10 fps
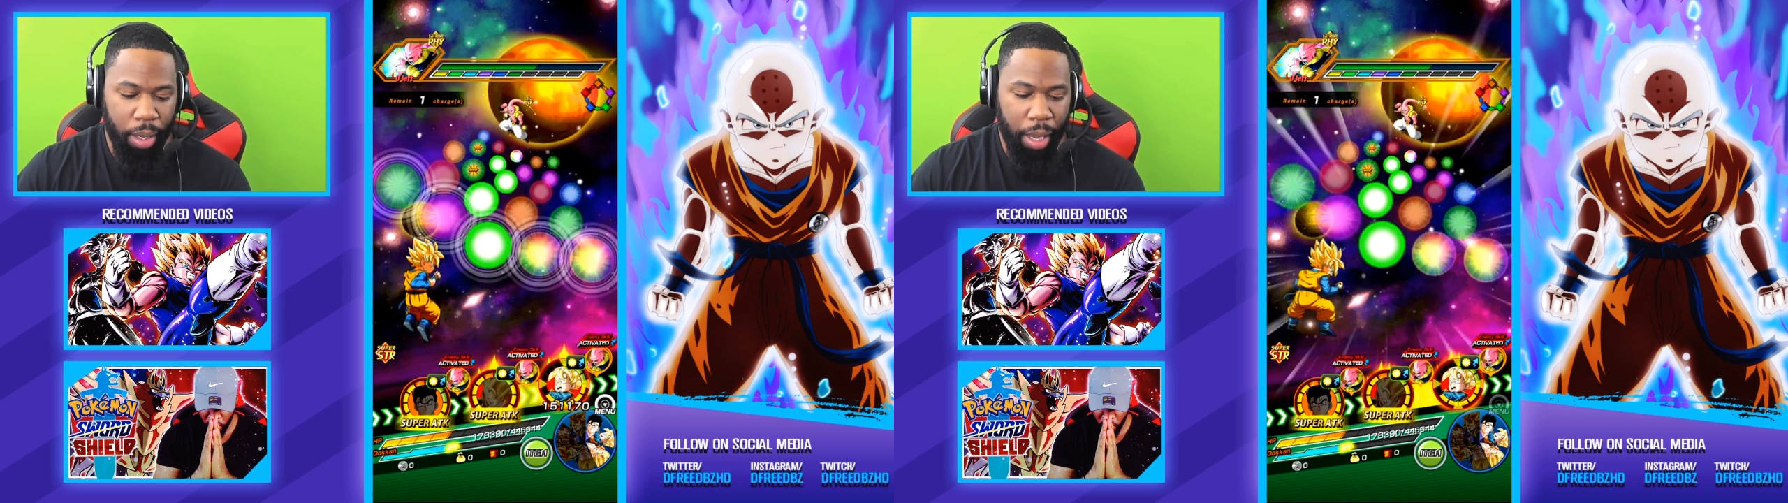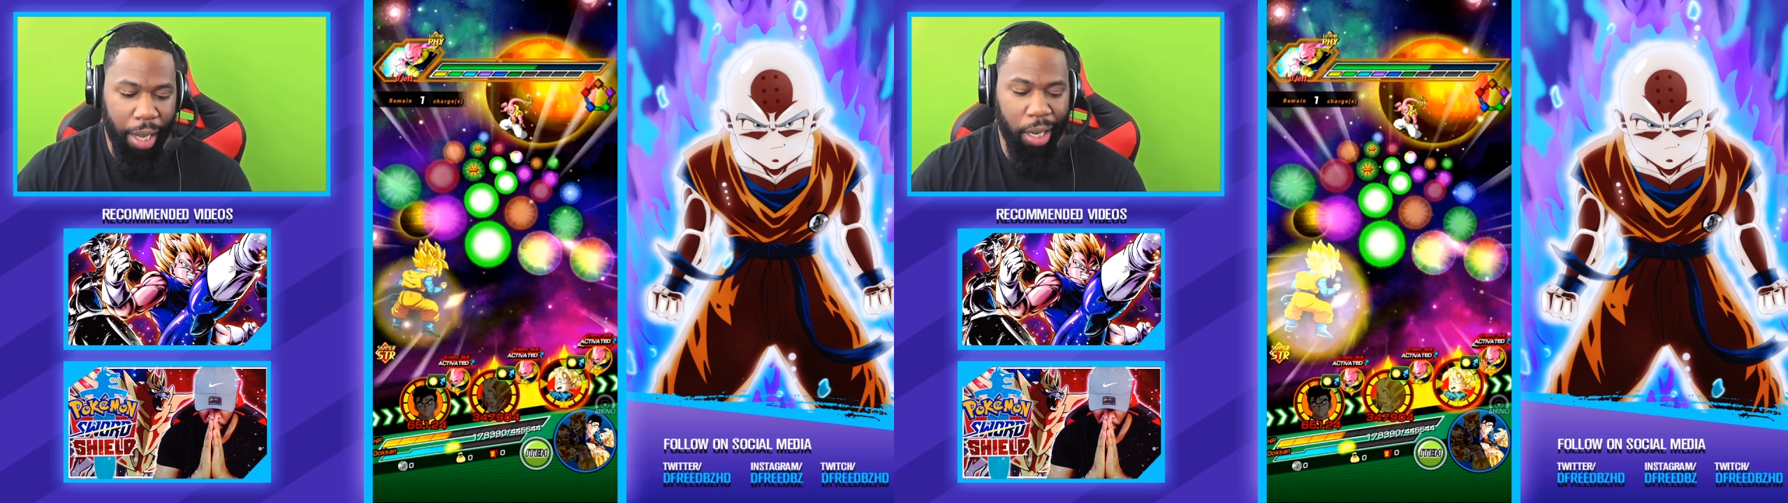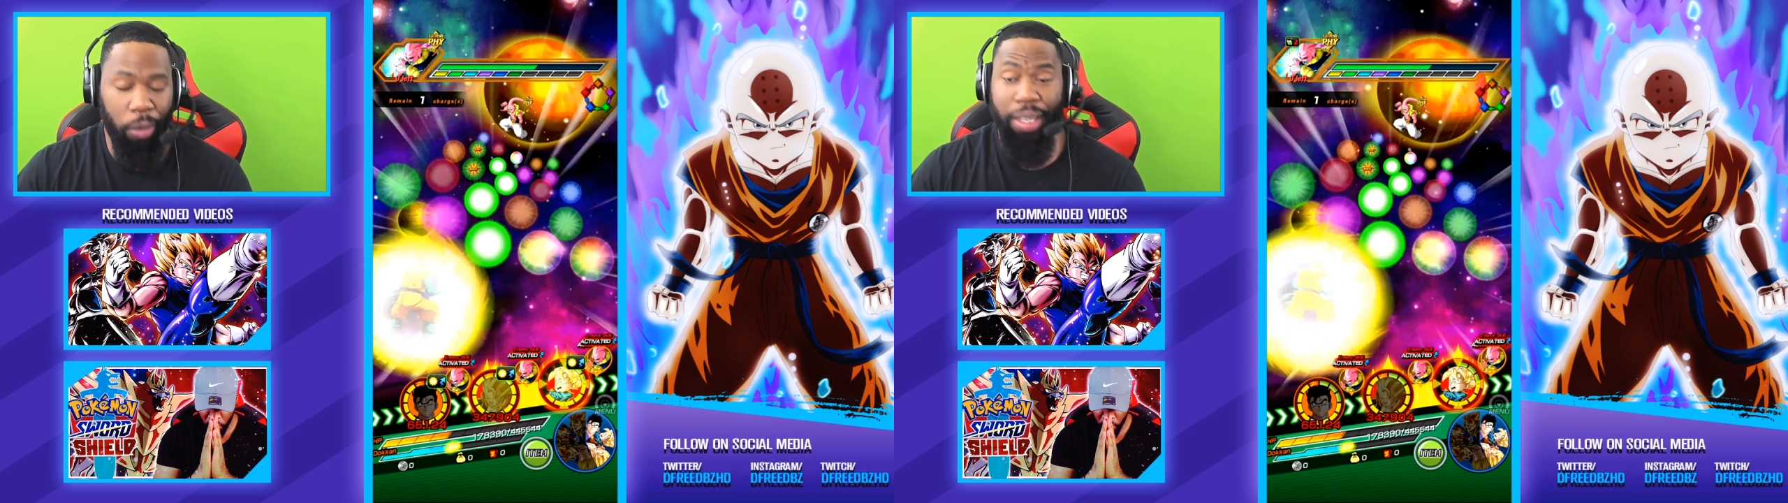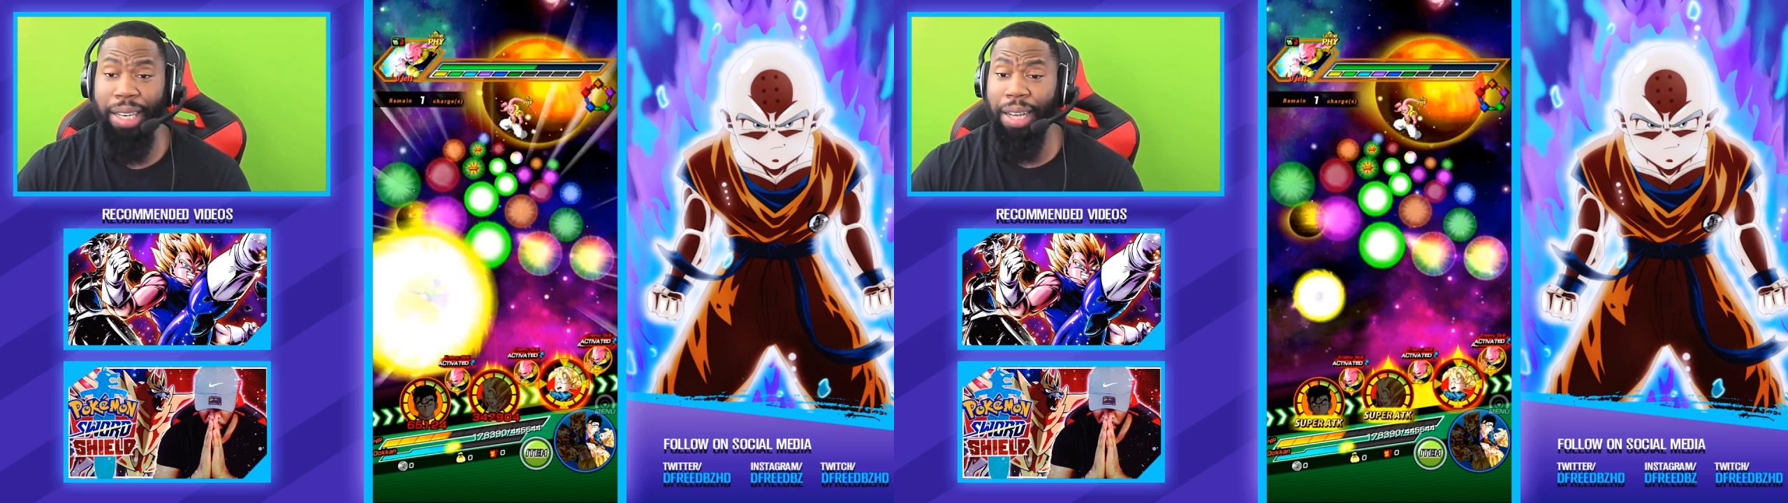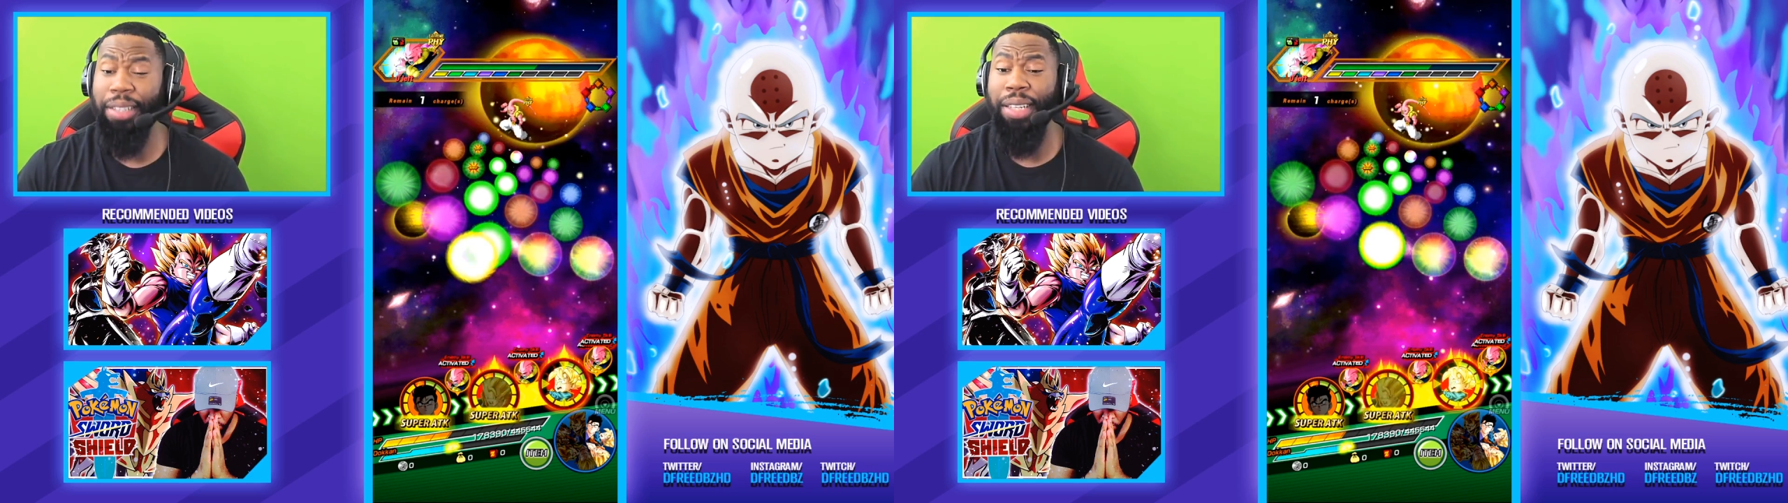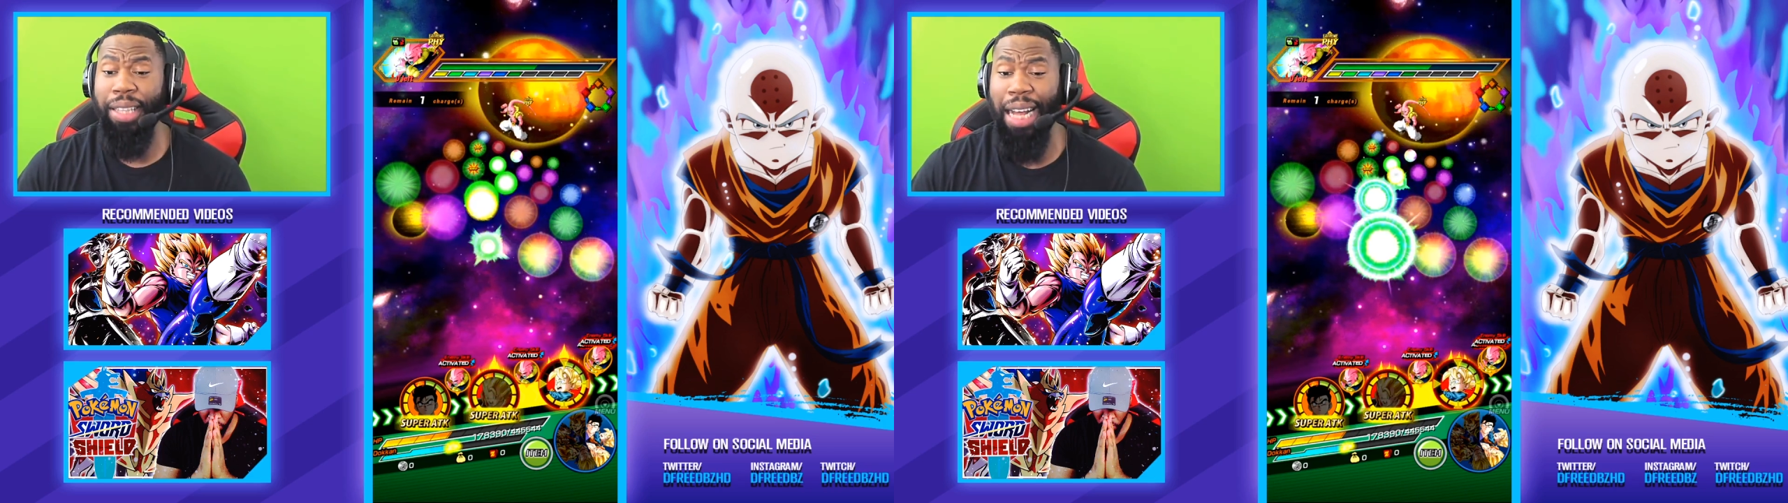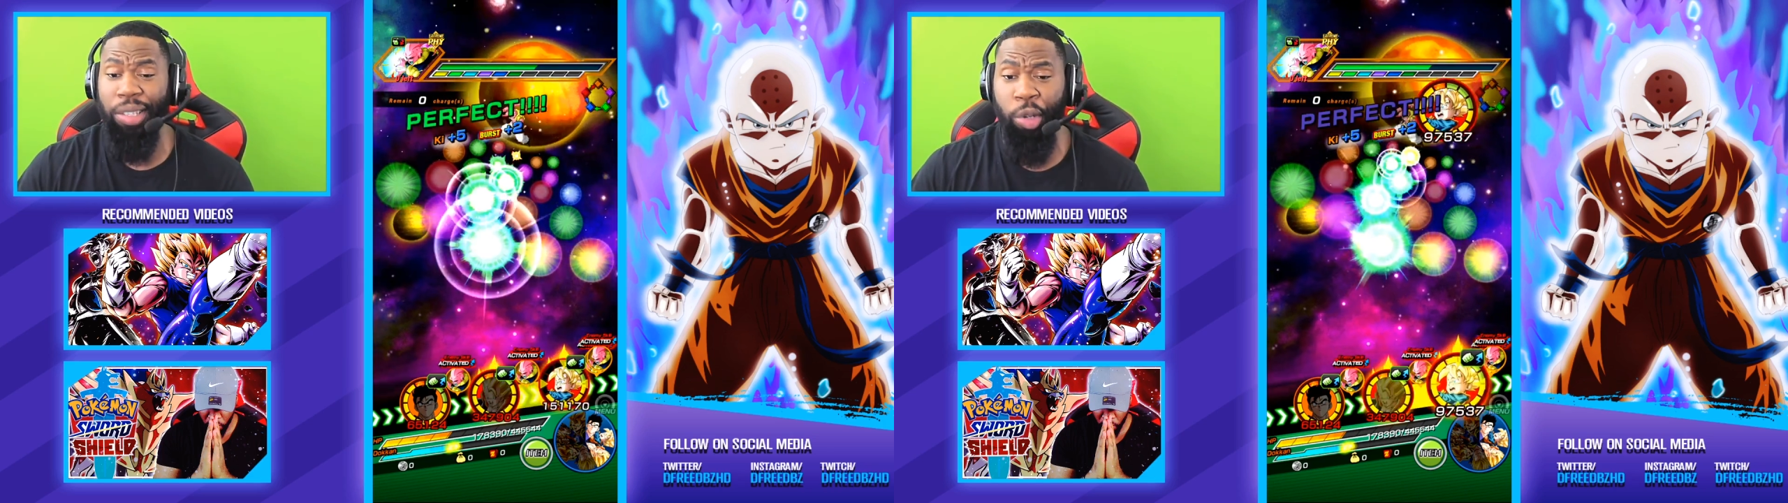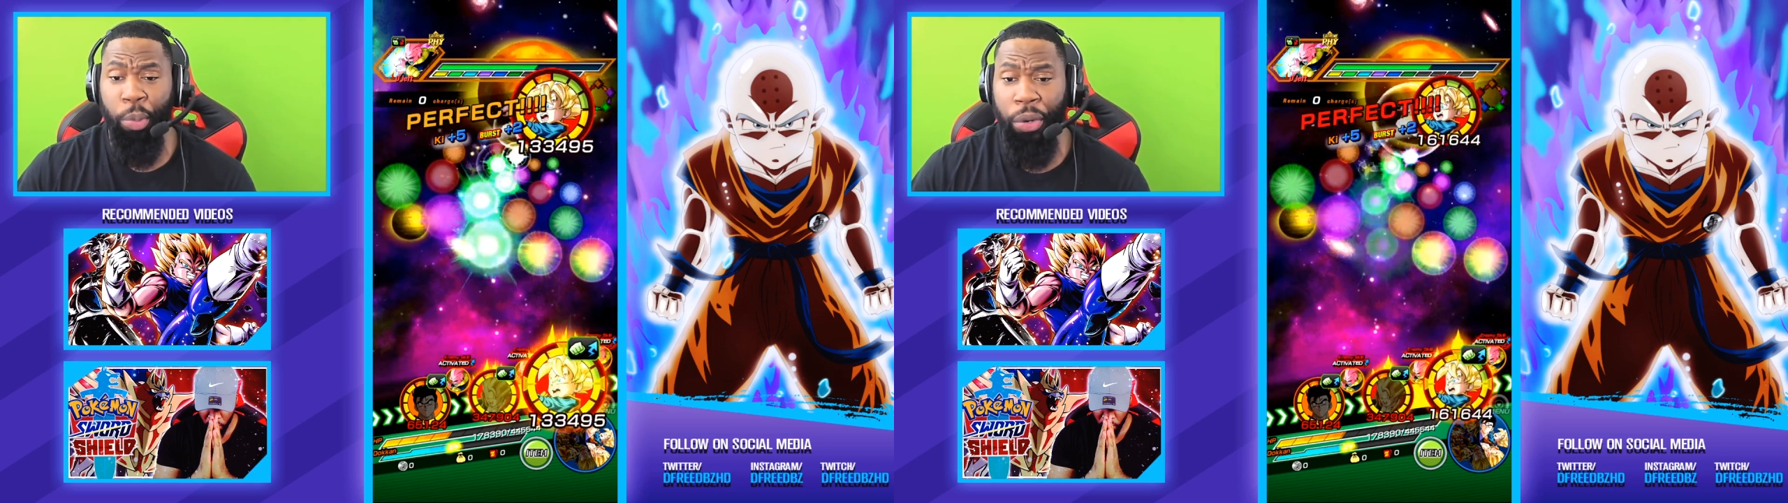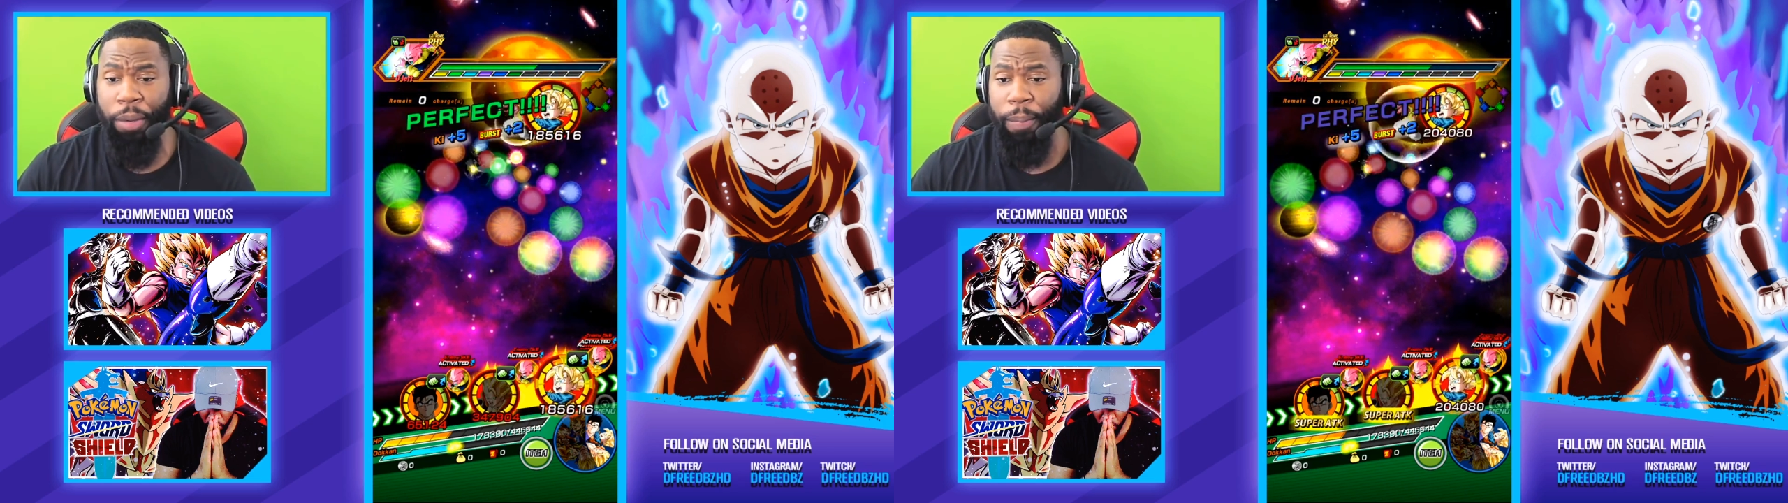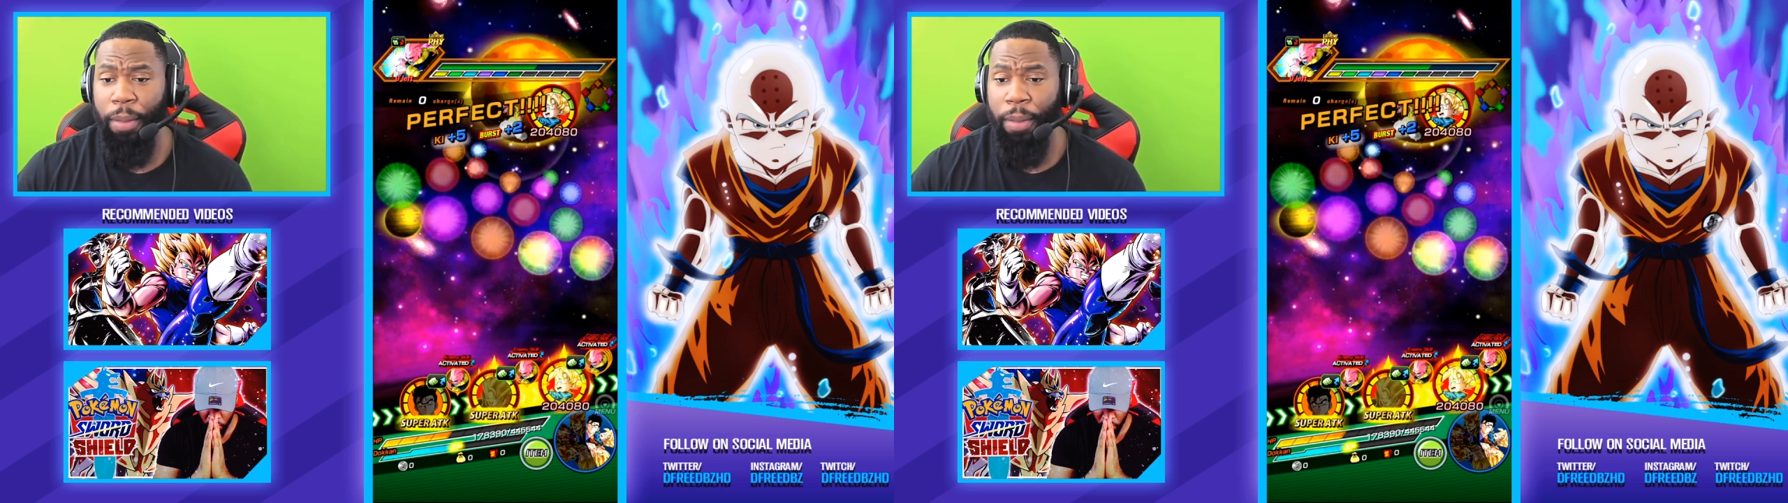And Goten does need that super.